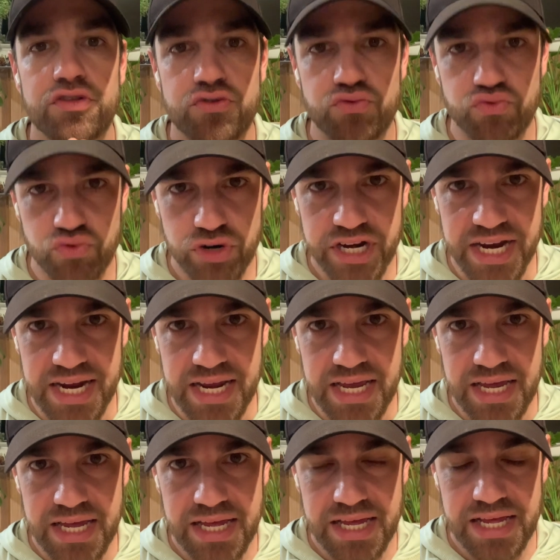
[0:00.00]
three,
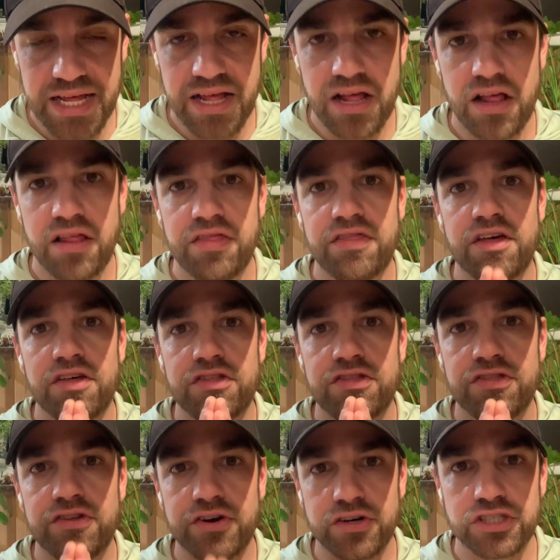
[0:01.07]
the
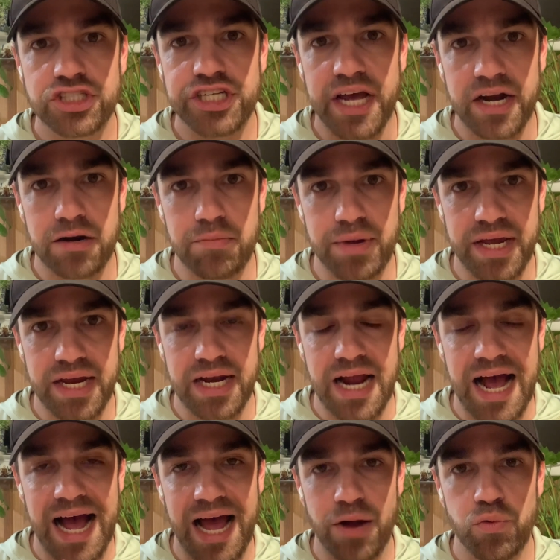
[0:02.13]
third chatterbait
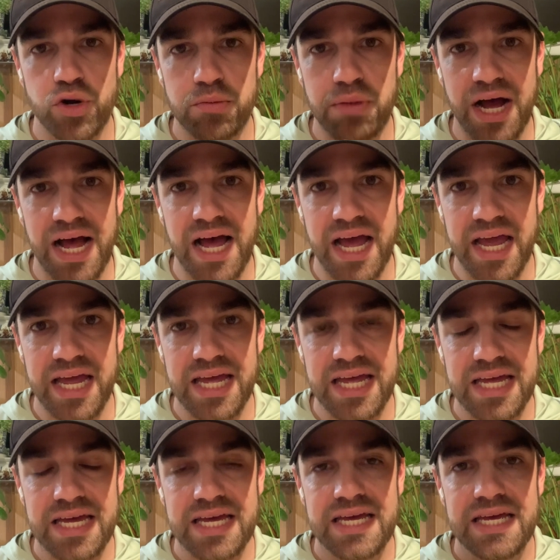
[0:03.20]
I would buy
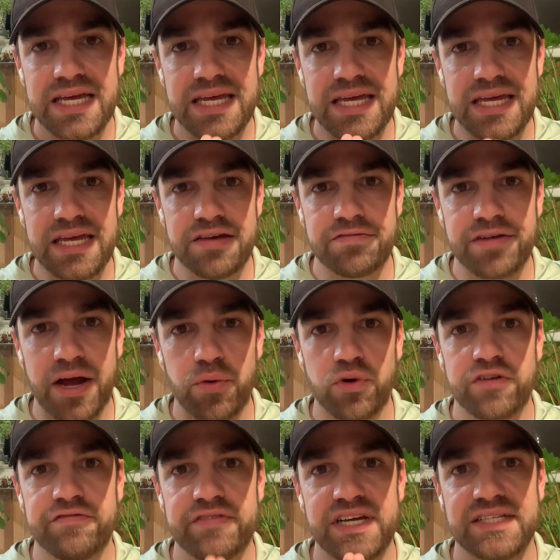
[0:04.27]
if I were
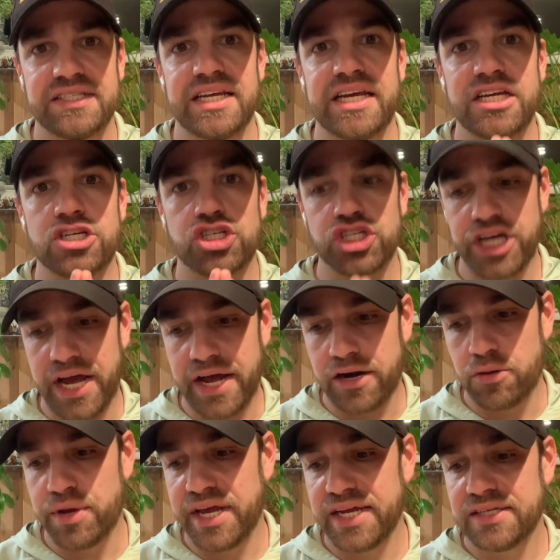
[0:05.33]
investing in
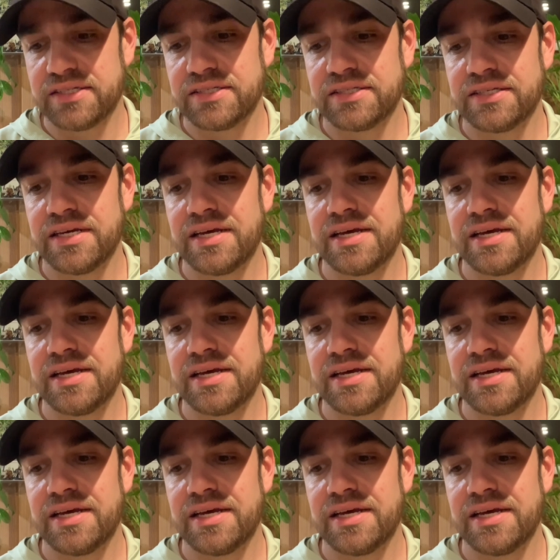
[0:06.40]
chatterbaits